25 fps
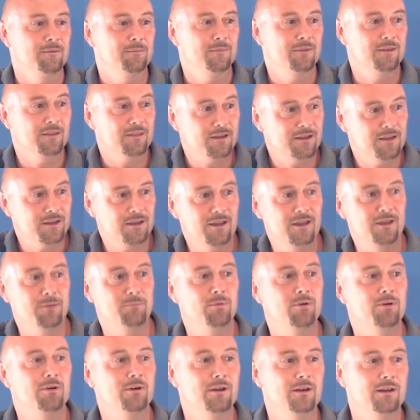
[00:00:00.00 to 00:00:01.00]
That the key
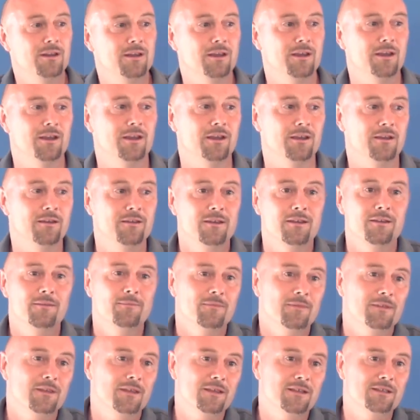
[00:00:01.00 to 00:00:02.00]
point here
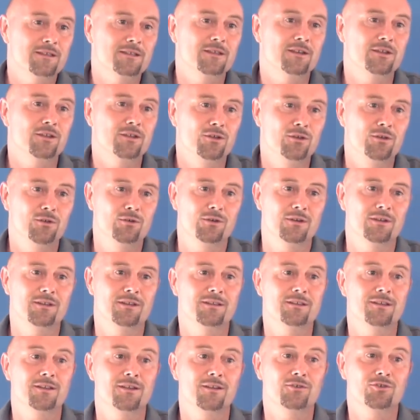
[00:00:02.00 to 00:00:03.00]
is that you
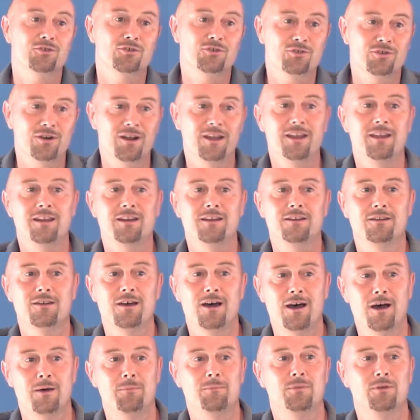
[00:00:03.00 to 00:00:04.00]
can train
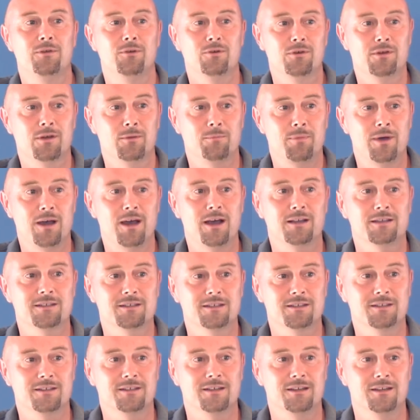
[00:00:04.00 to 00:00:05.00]
up your
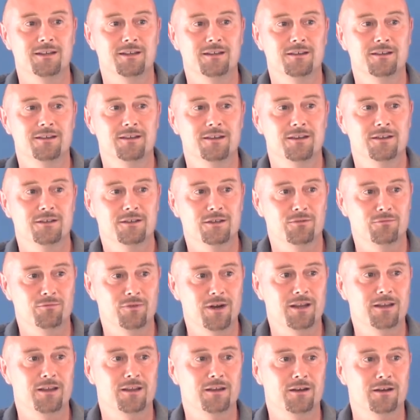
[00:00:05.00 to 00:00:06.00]
capacity to
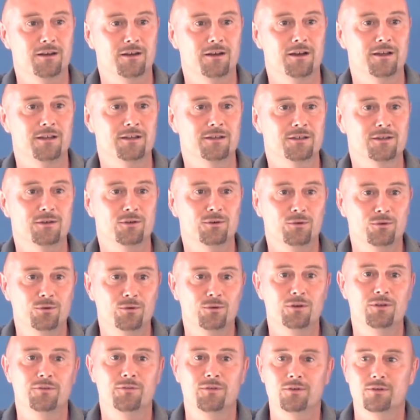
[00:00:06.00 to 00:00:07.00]
recognize
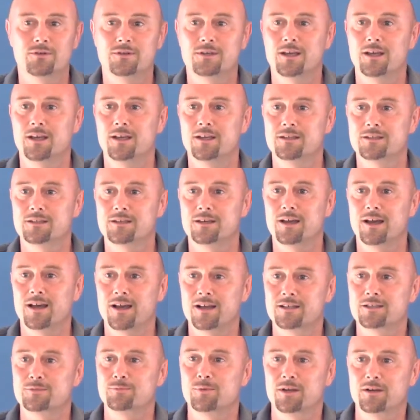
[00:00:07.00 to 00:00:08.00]
all of your data
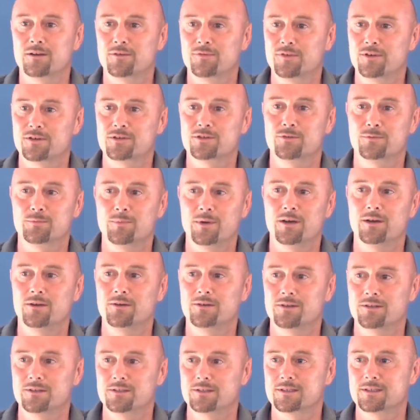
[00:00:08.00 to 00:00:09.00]
as beneficial
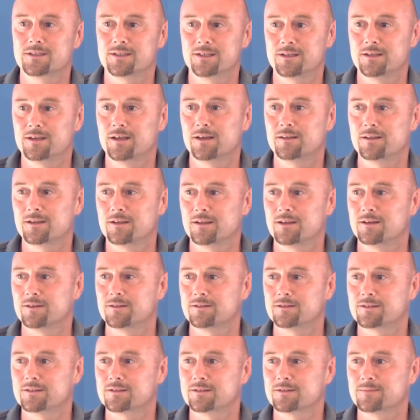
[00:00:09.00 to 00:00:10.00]
potency and nothing
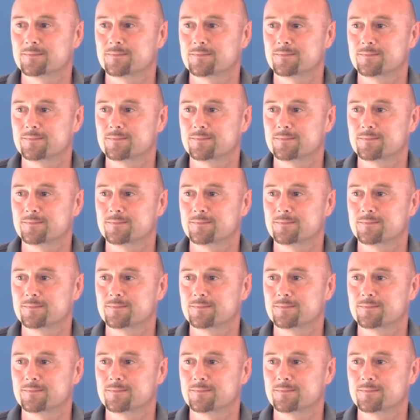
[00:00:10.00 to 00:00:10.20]
else.